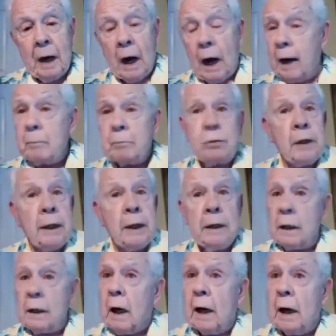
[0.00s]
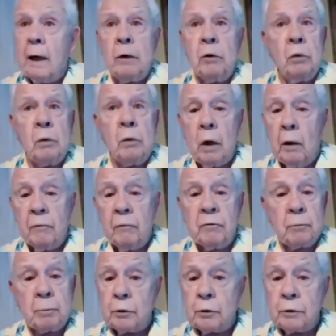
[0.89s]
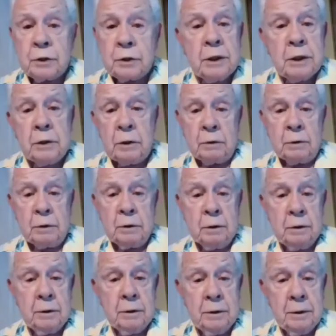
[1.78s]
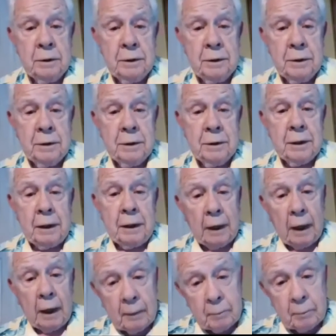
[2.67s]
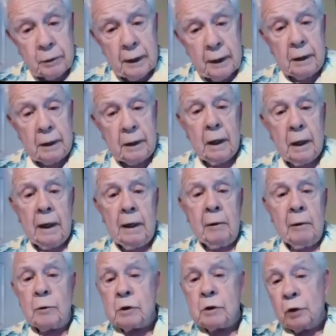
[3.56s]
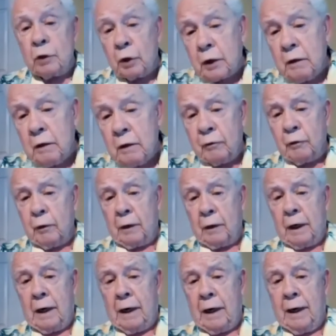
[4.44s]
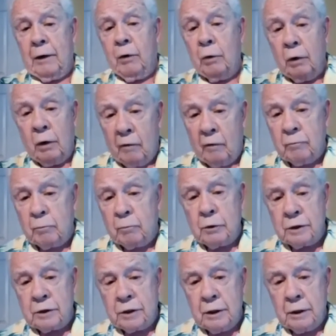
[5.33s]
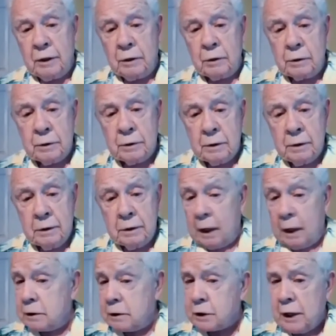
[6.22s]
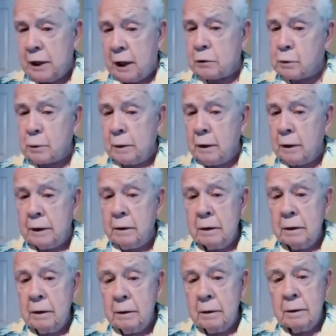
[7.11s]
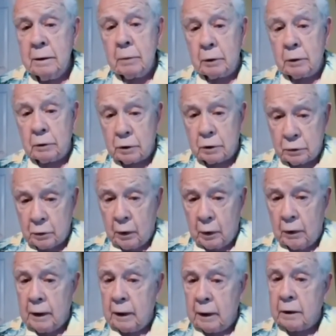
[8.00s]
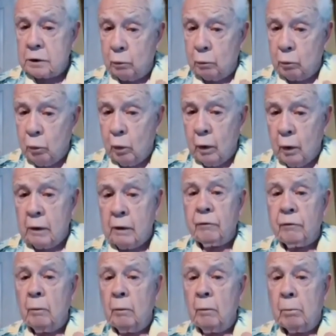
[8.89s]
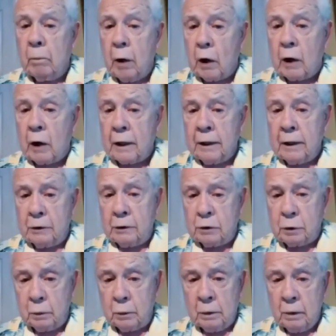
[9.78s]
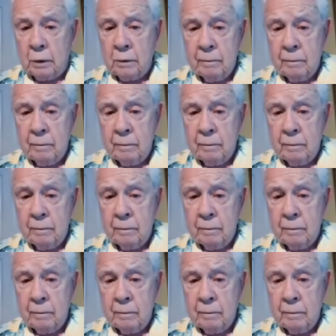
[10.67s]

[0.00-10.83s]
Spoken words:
I played a guy who loved brassieres. And I played a guy who was looking for a guy who loved brassieres, not sexually, but saw that as a wonderful marketing tool.